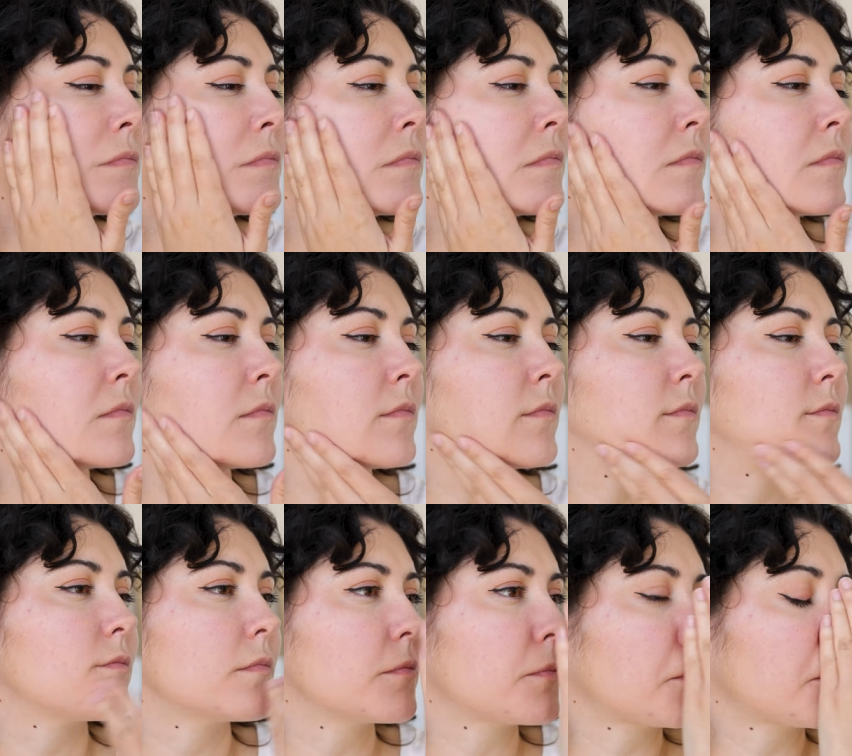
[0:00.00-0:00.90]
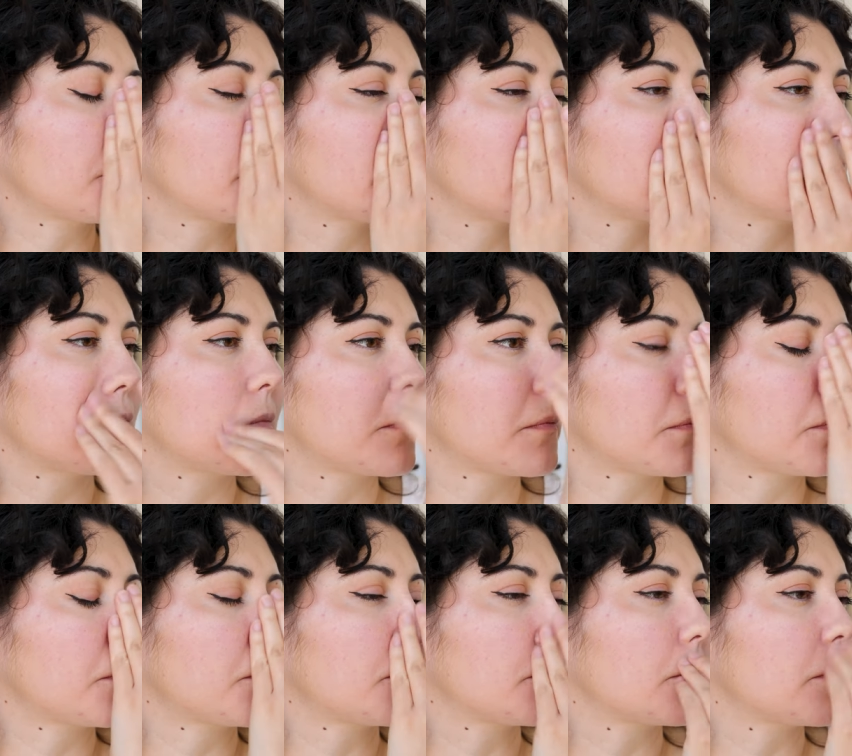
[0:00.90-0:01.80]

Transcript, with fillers: It is going to leave a bit of a